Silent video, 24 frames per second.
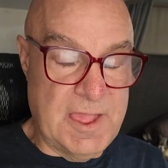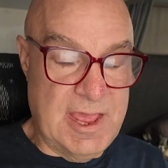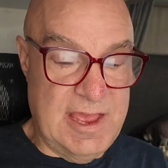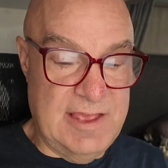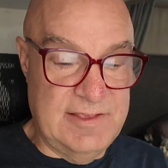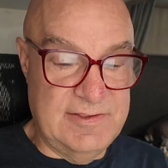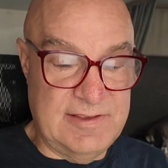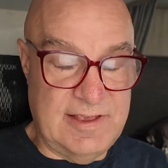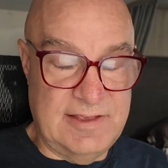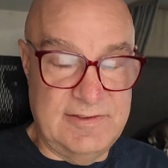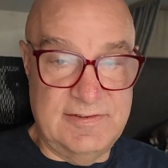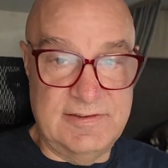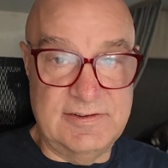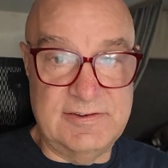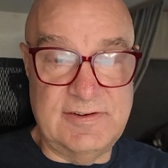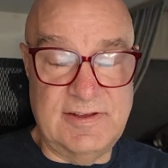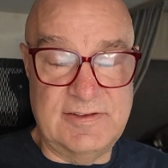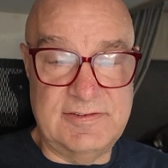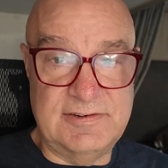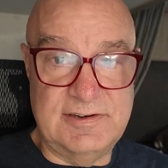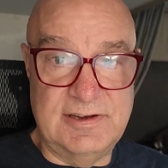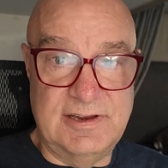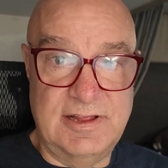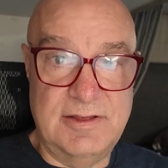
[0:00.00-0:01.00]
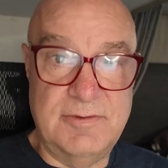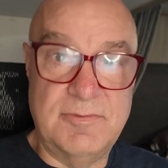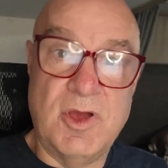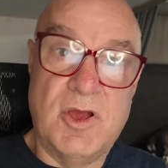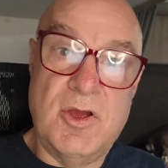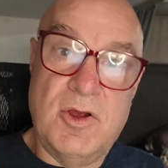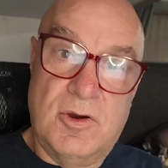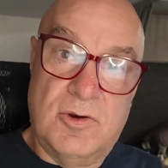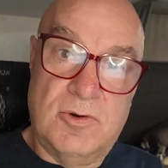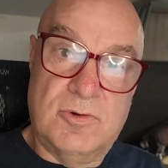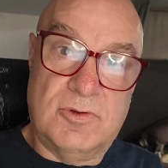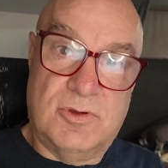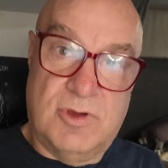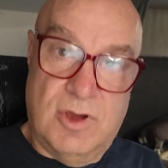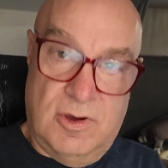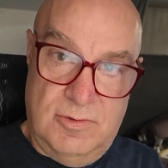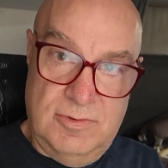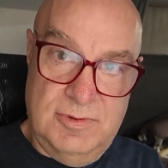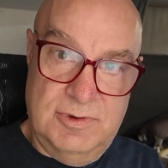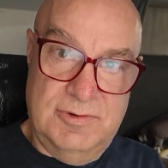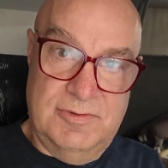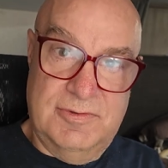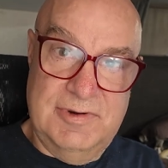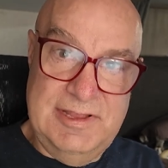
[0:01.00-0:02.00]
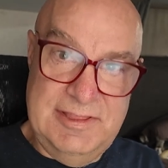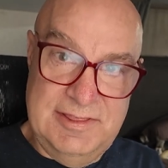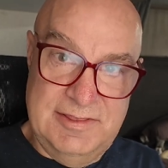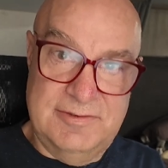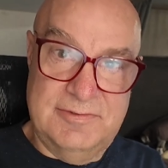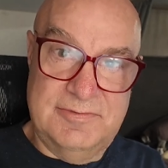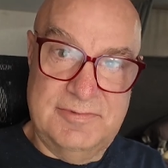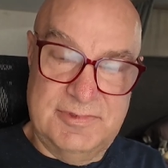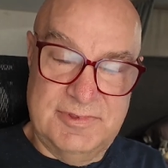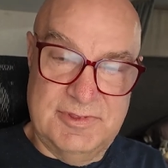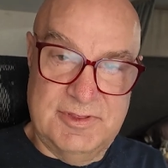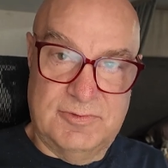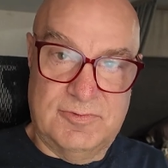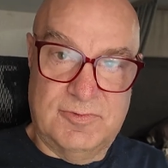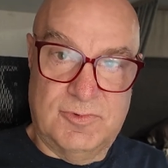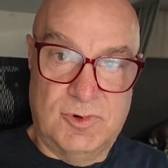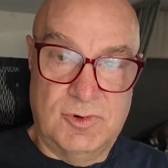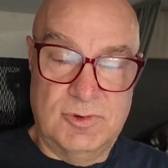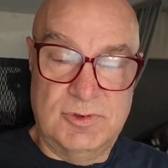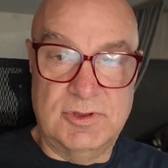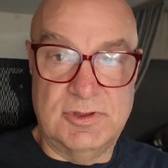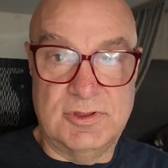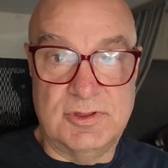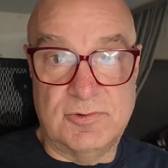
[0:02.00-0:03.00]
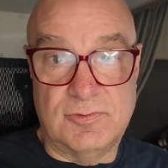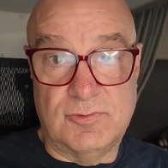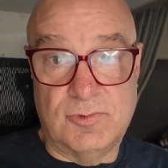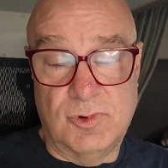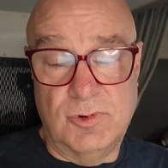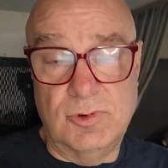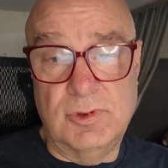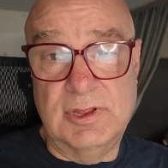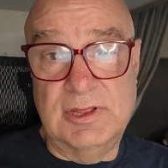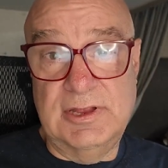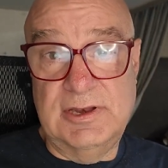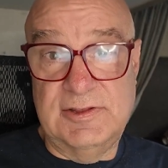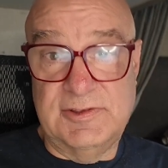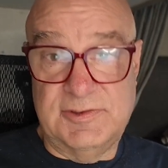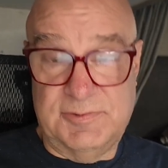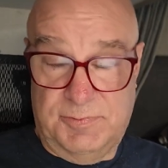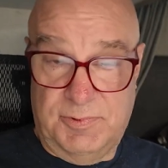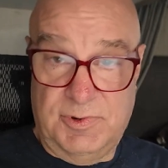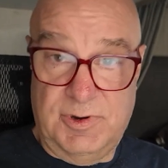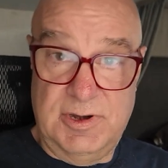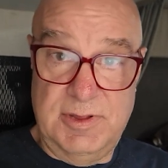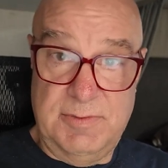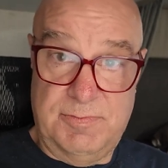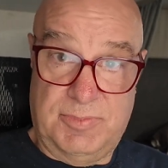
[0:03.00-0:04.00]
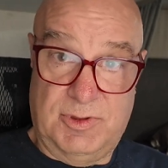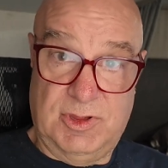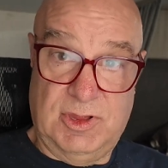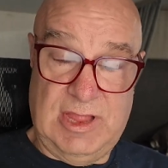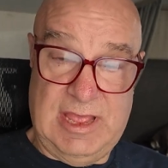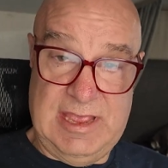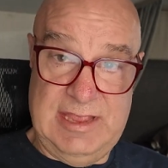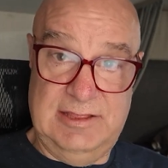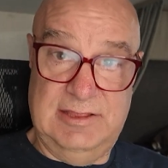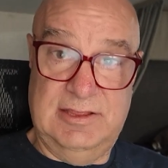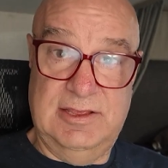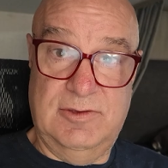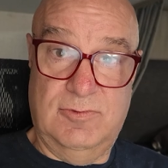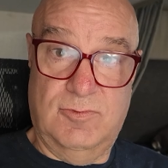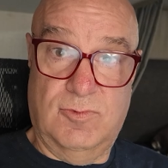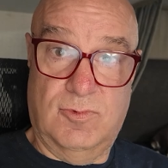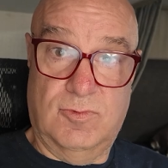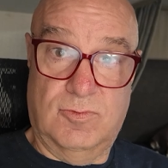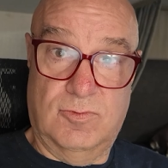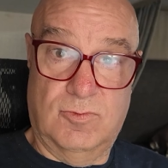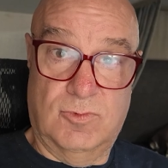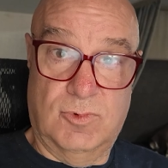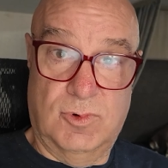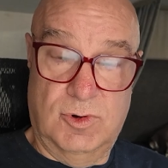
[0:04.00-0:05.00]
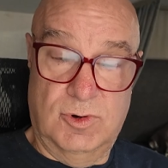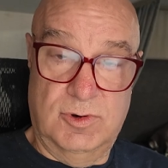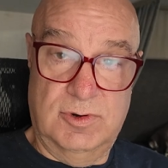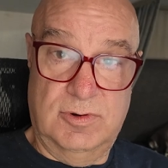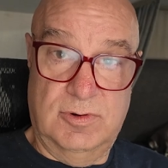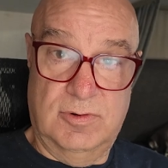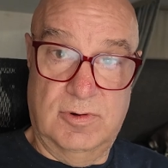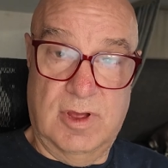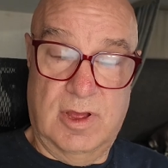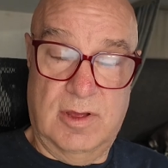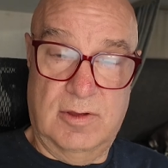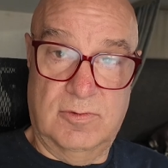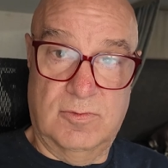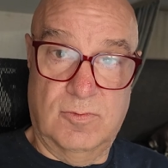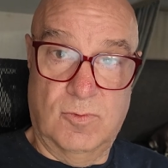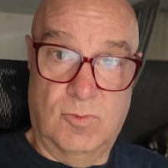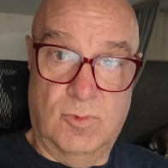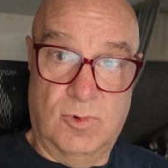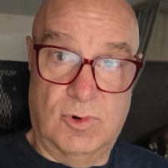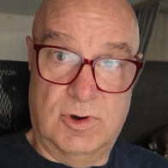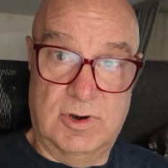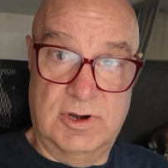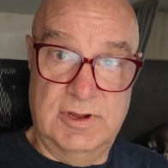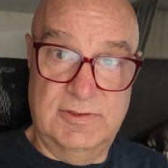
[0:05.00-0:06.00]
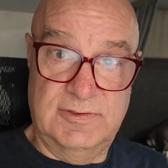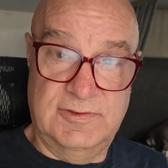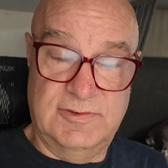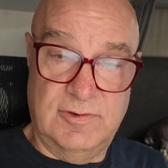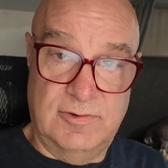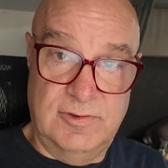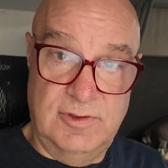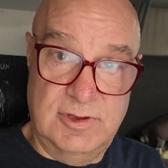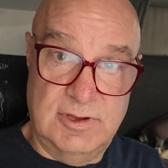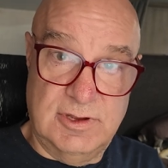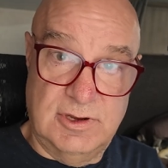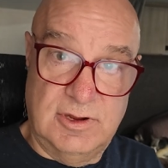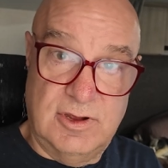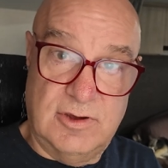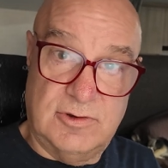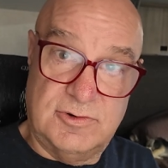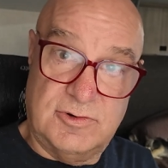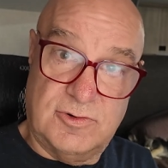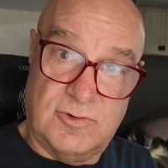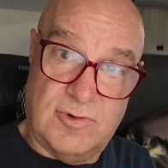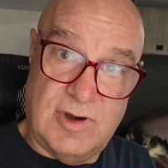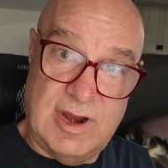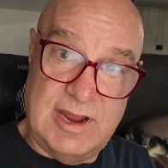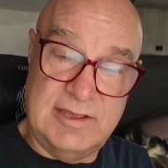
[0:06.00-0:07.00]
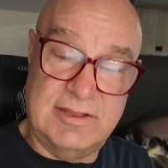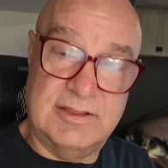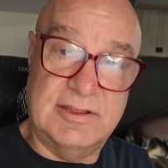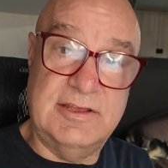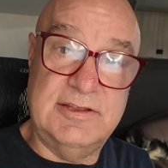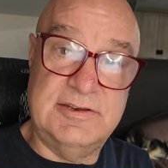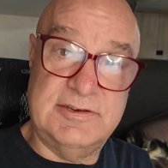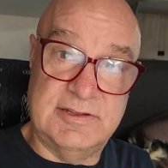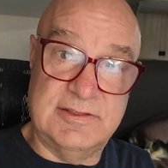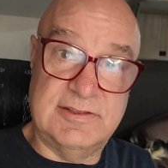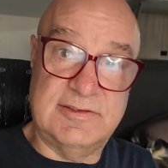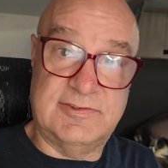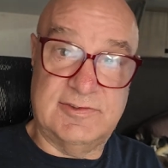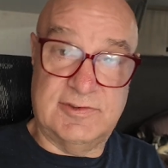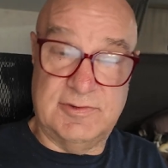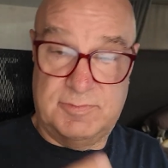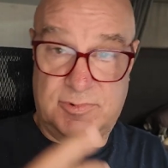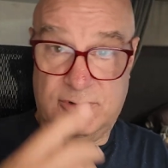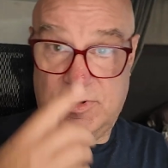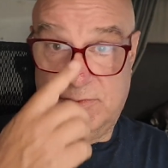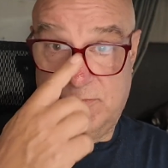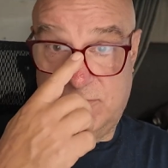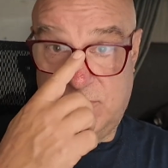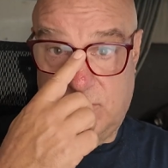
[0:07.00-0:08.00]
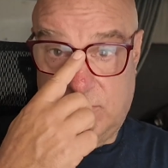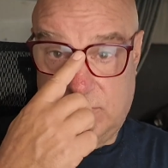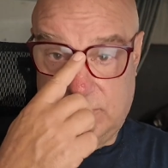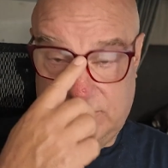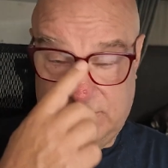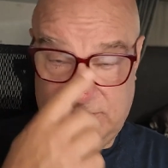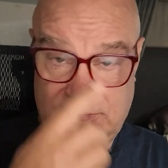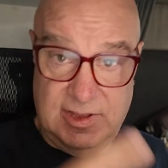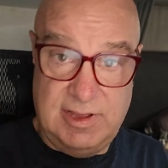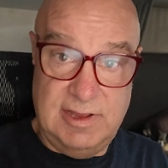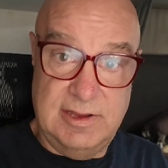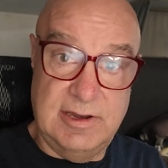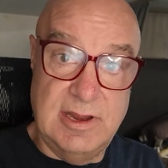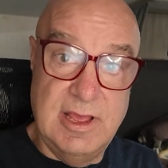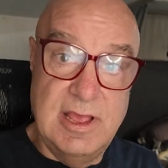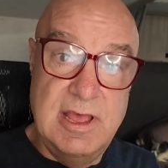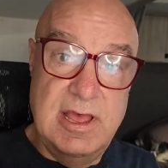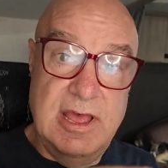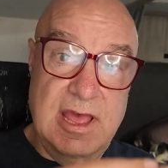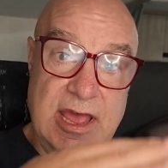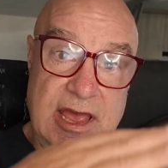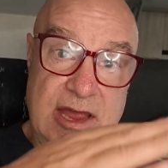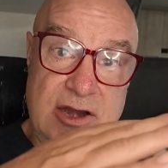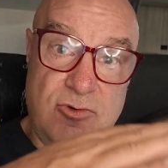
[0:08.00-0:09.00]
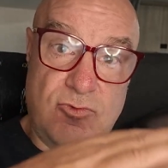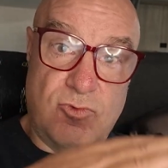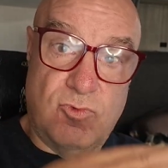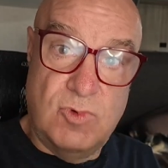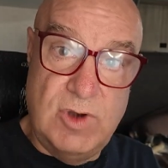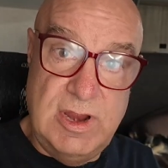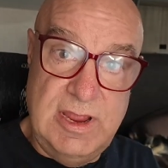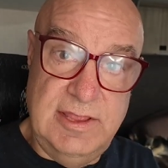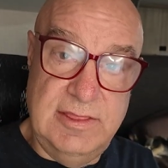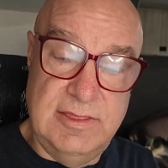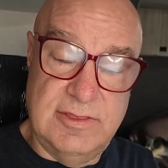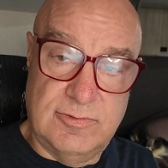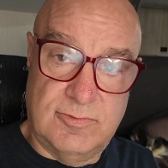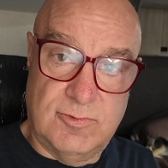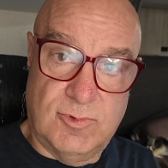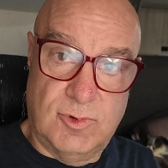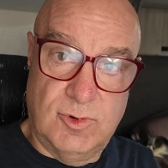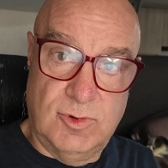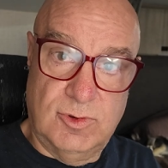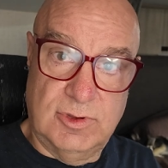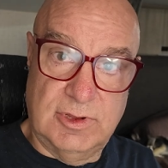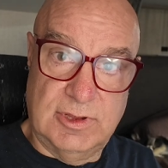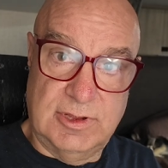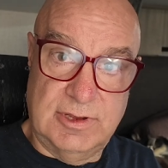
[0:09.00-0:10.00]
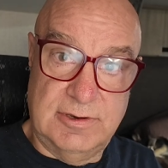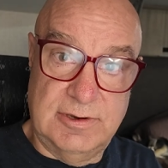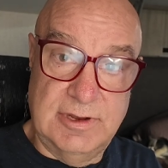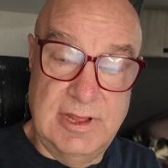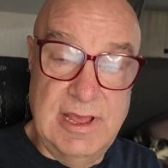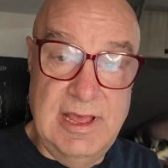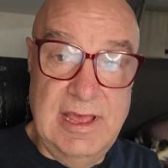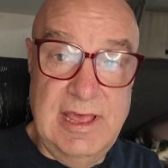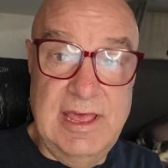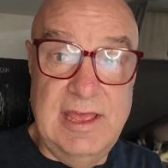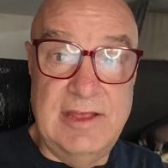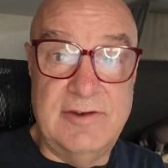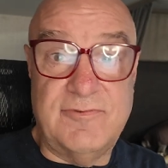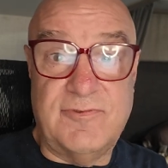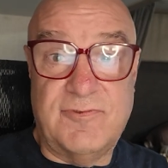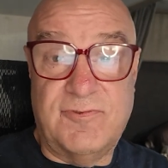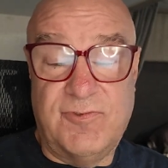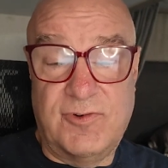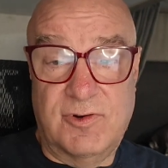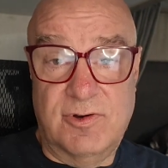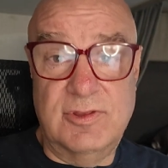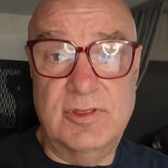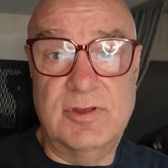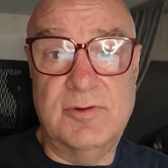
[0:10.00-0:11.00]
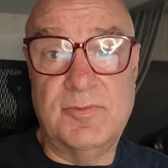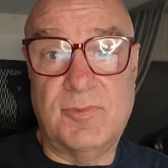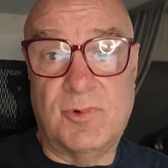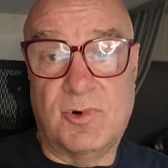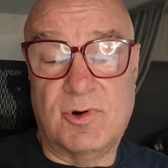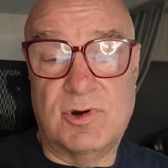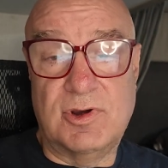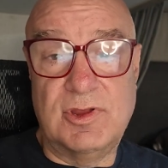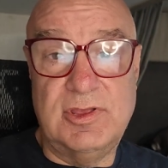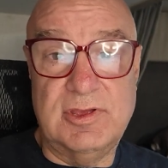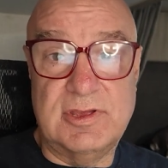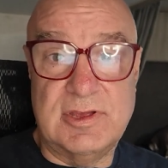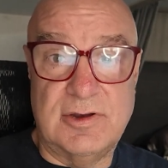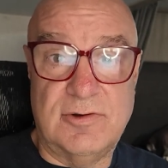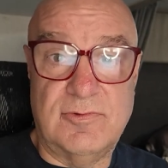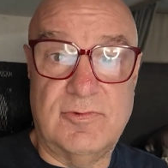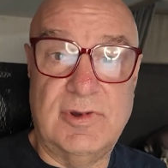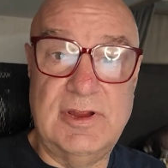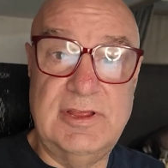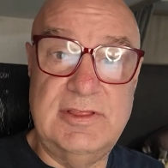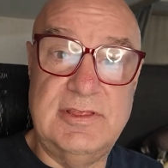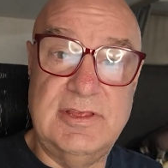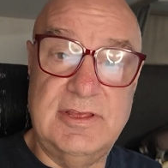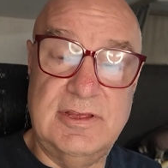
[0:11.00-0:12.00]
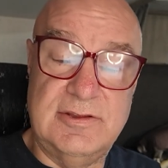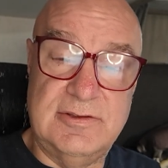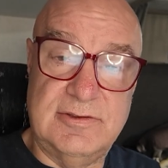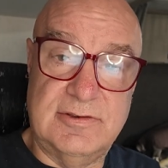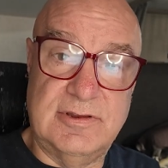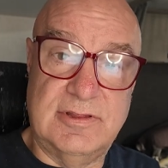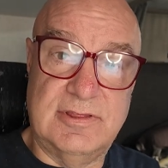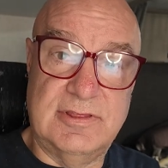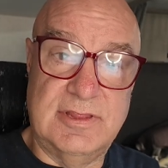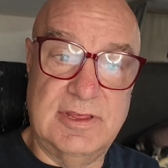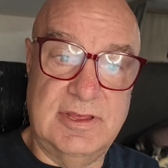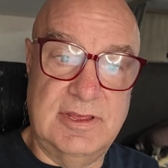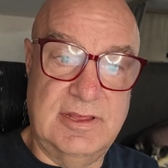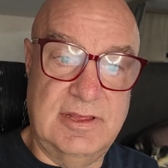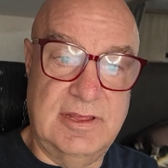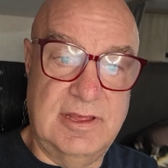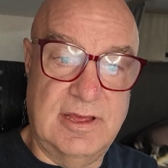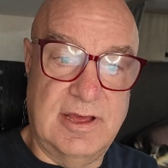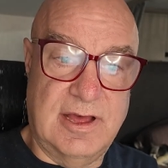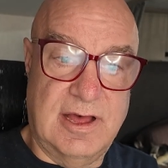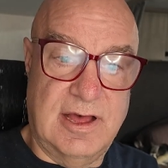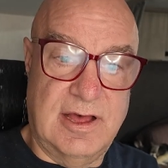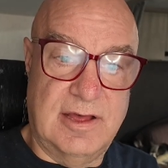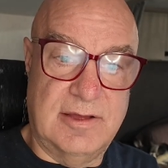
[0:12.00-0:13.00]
as I suggested to him, go and read the rule. The ruling is pretty plainly worded, so you can go directly to the Supreme Court site and read the ruling. And furthermore, you can read the